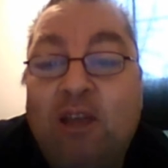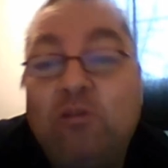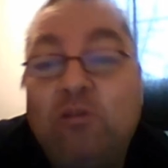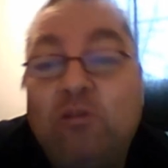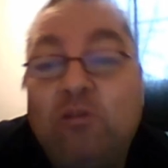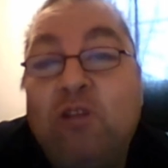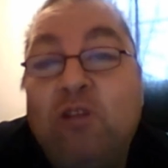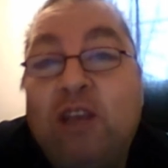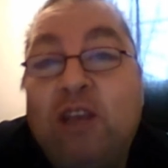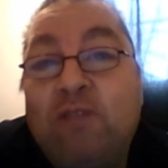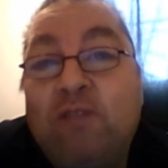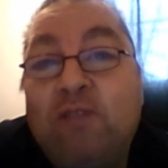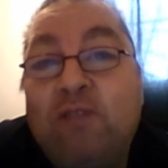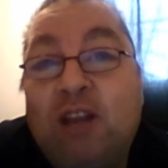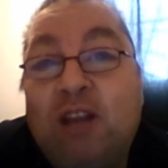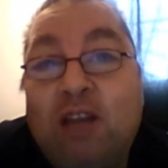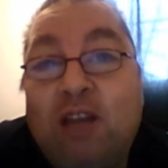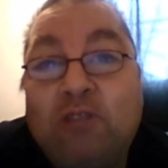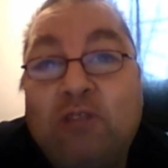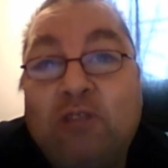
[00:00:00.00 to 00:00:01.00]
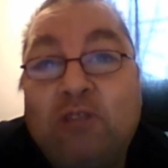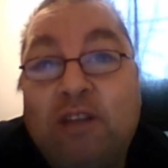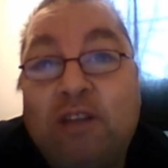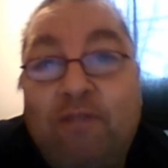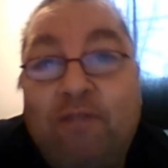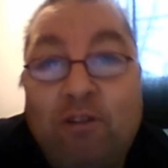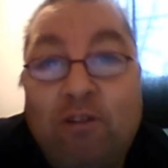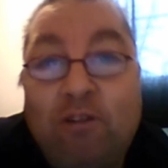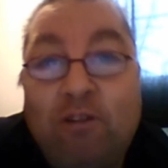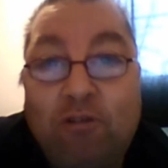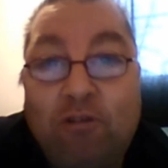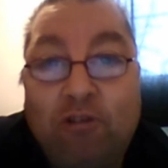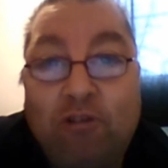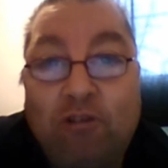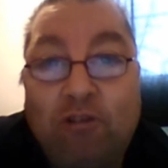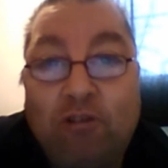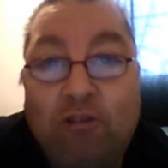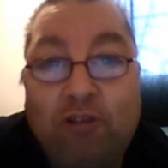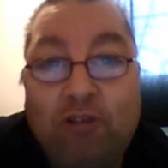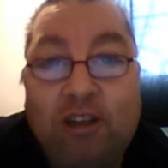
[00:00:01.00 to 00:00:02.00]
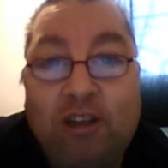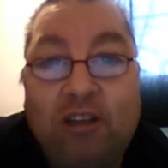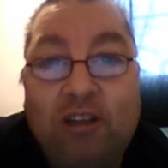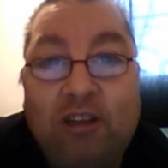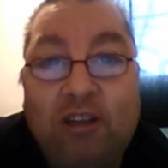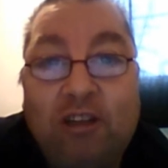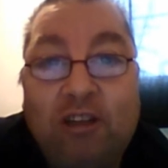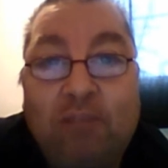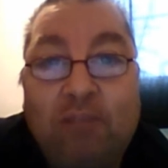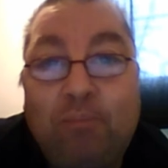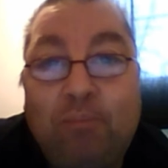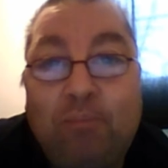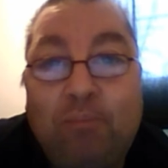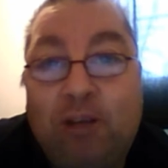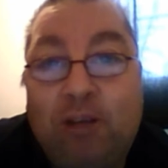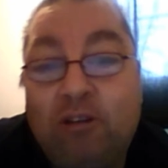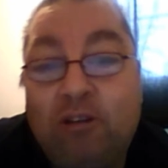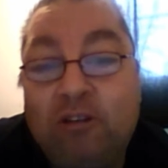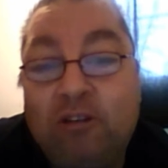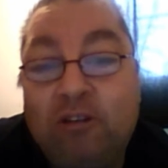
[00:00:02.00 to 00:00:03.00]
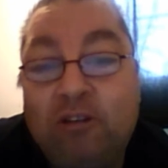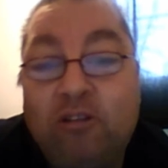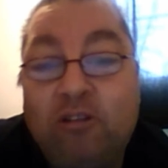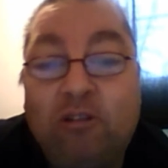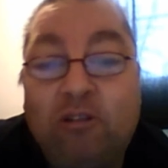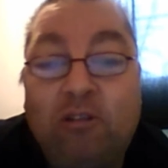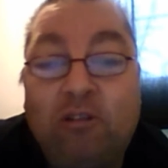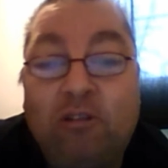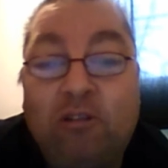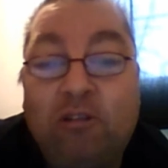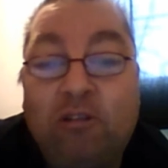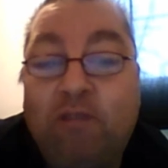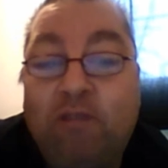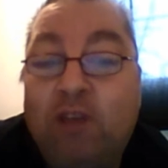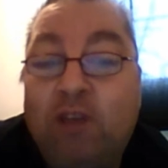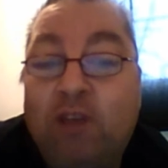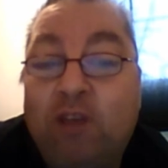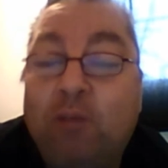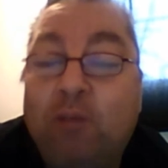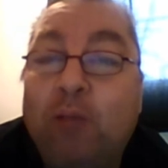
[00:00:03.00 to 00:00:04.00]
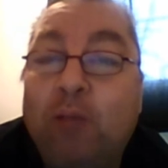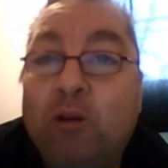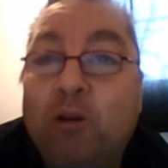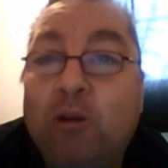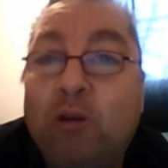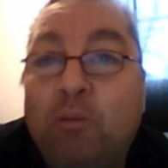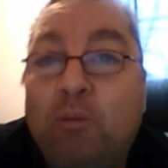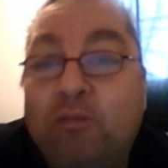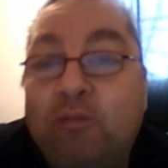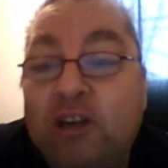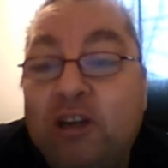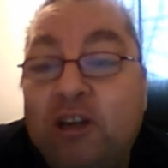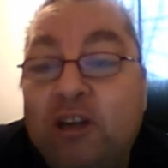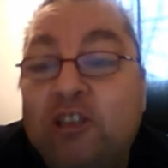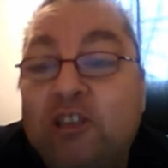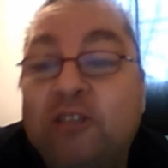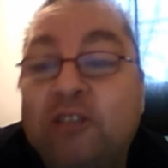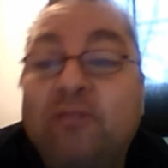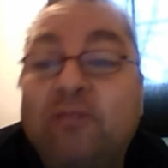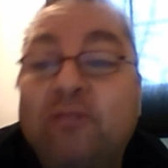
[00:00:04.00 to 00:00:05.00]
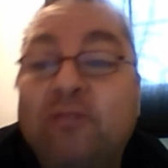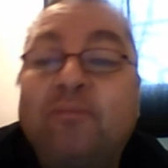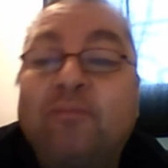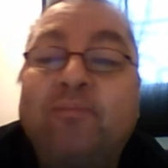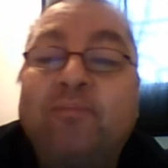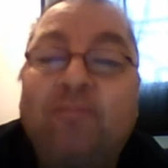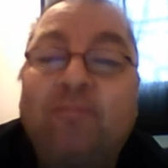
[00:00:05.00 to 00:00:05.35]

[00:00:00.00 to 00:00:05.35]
I was not even allowed any food or drink because of the upcoming operation.